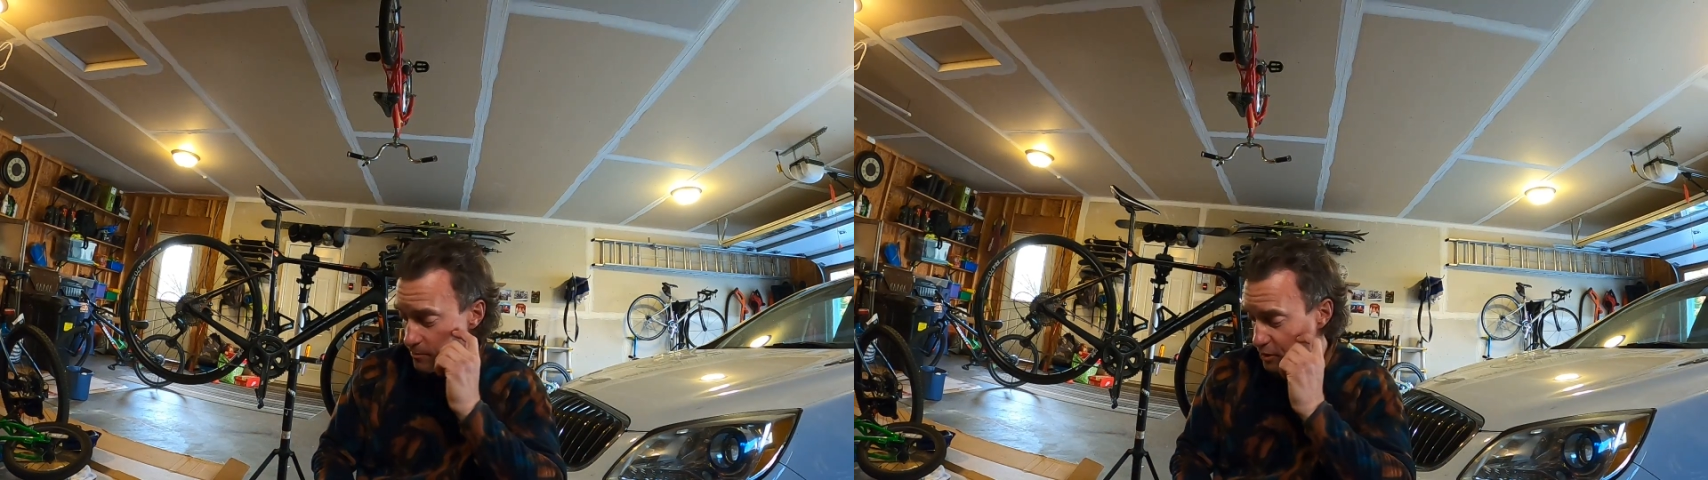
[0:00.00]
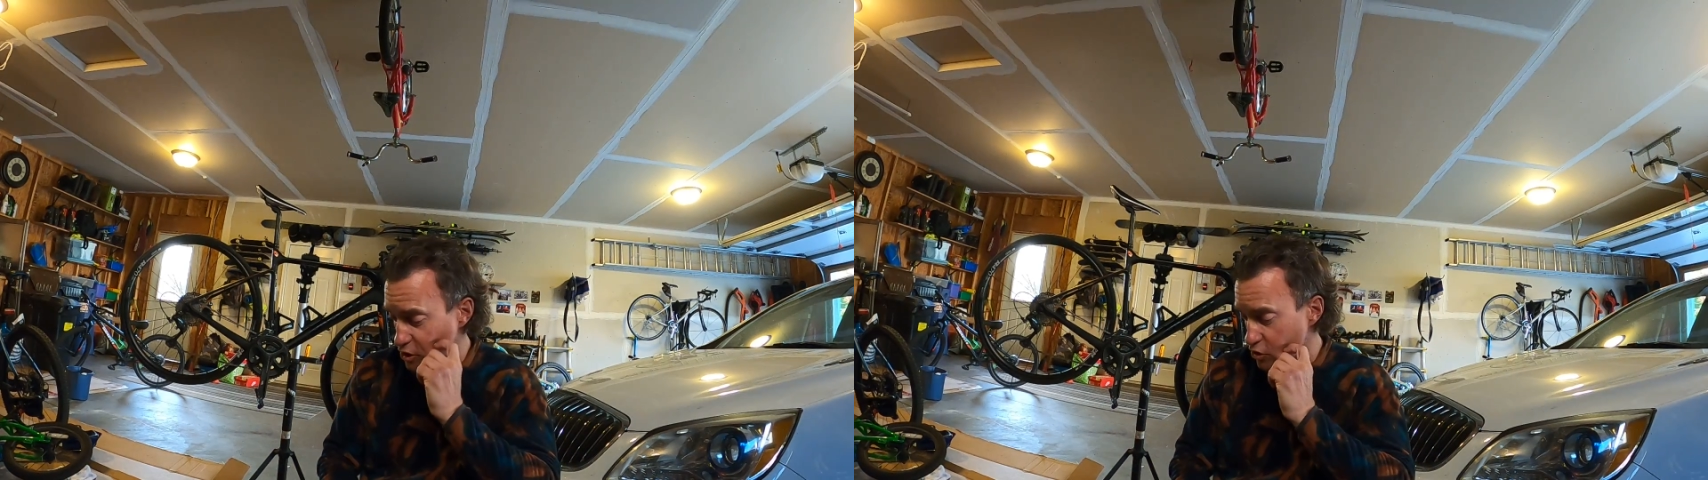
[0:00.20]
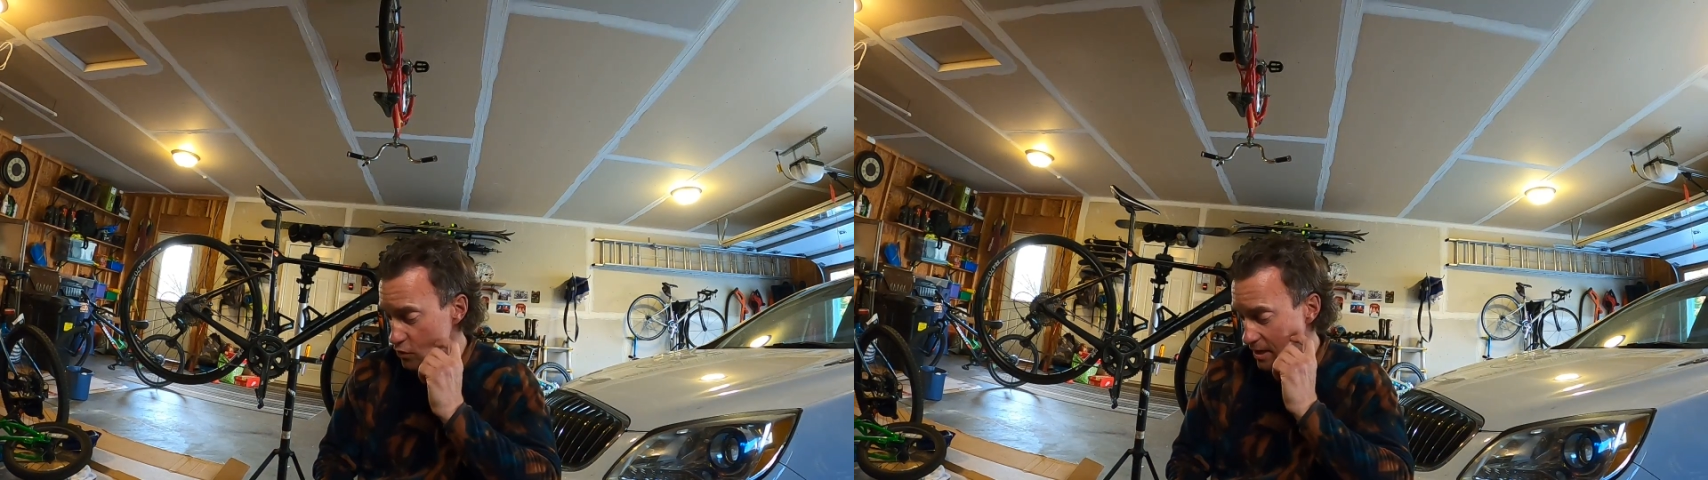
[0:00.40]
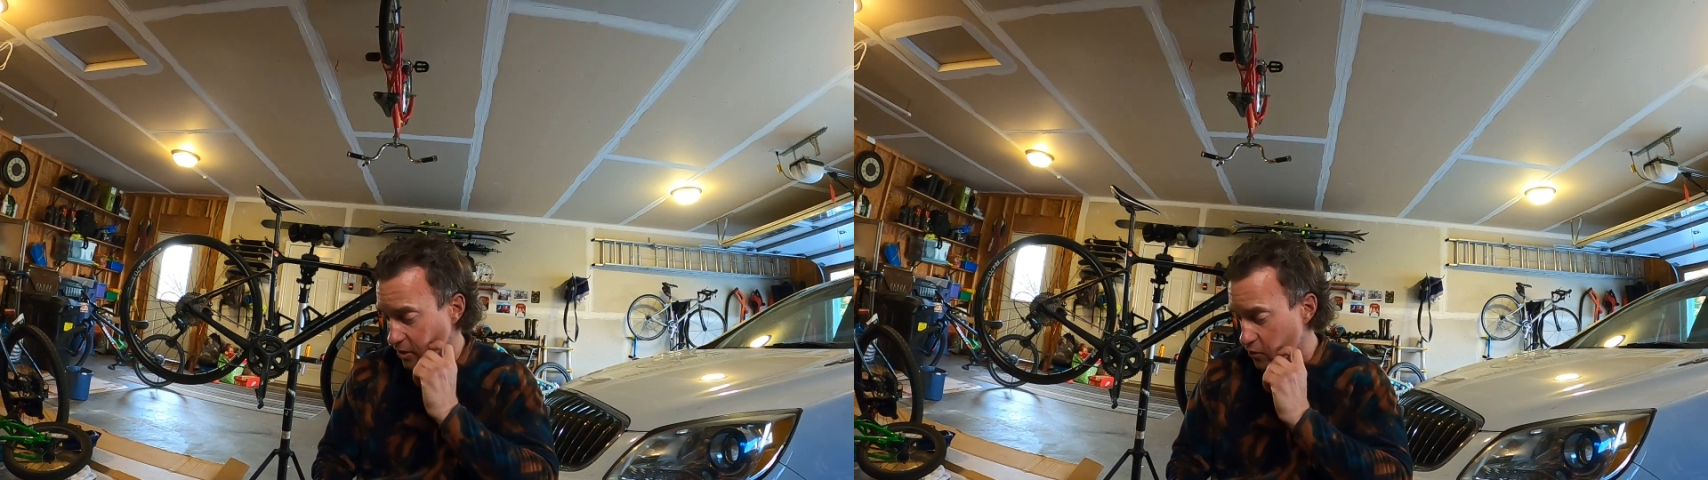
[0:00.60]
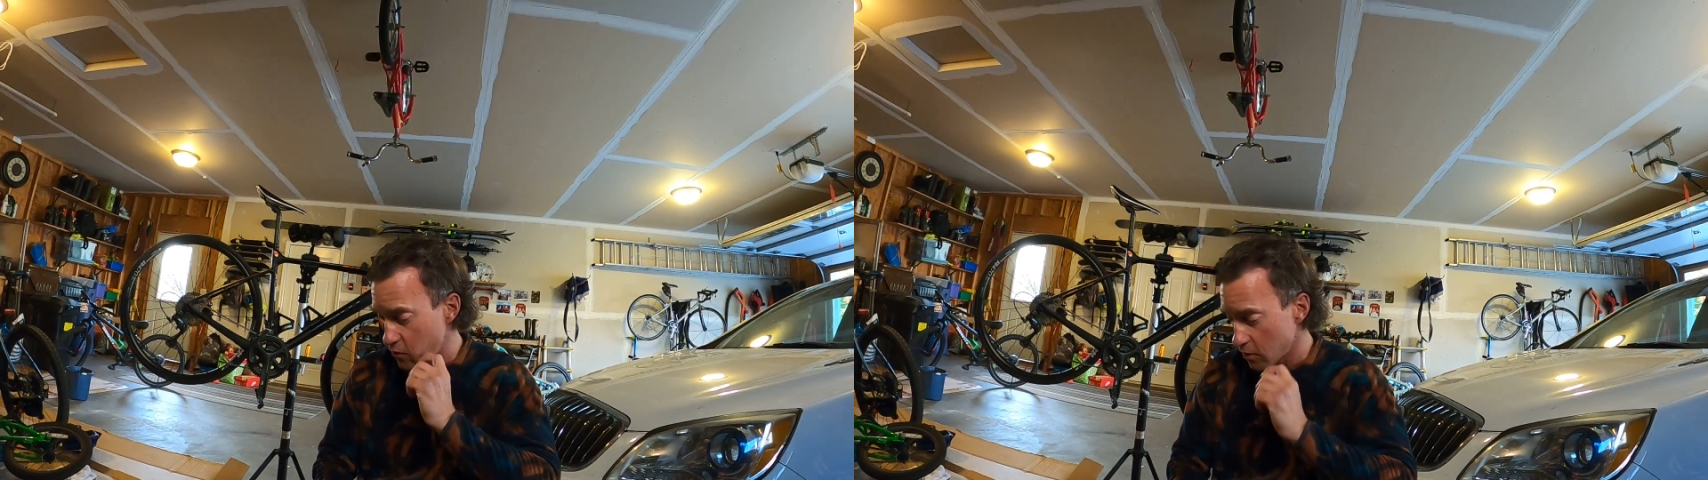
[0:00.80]
but you do
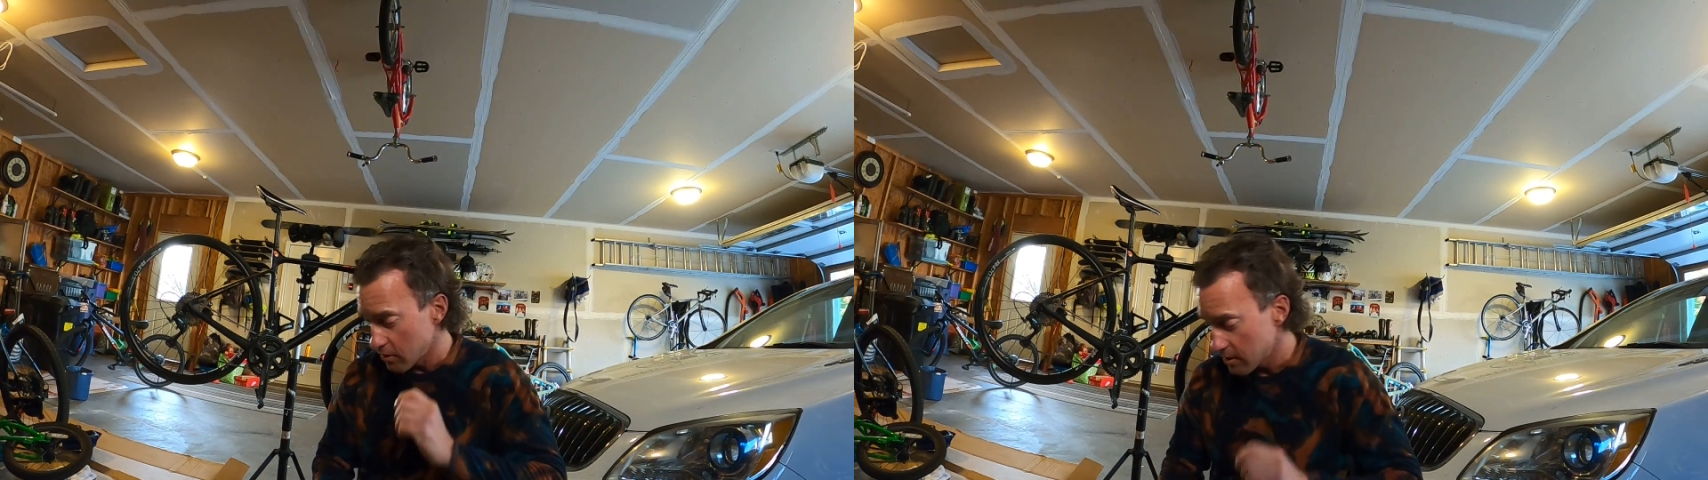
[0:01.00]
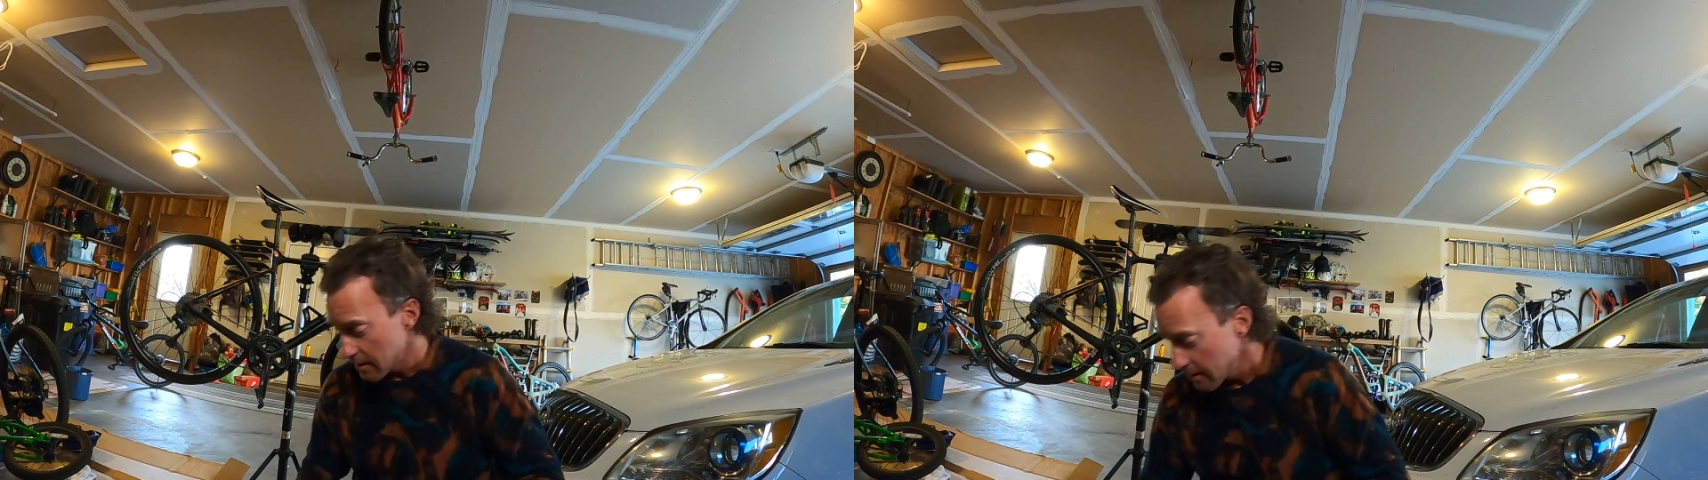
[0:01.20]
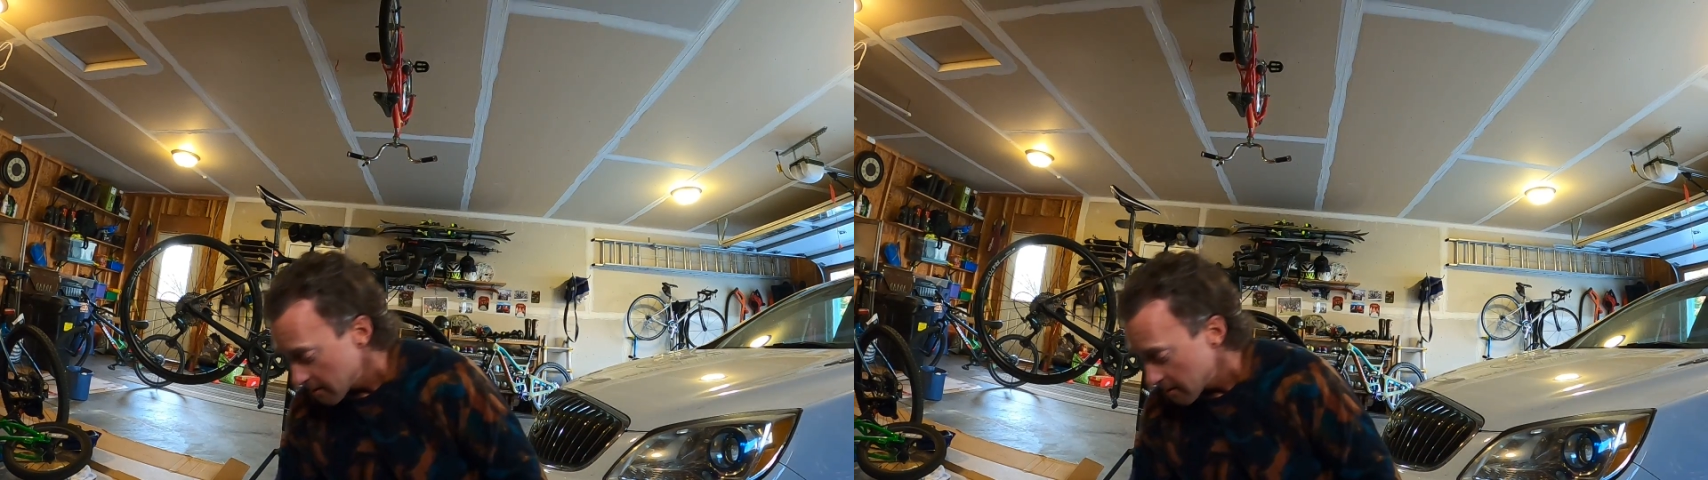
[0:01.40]
get cool.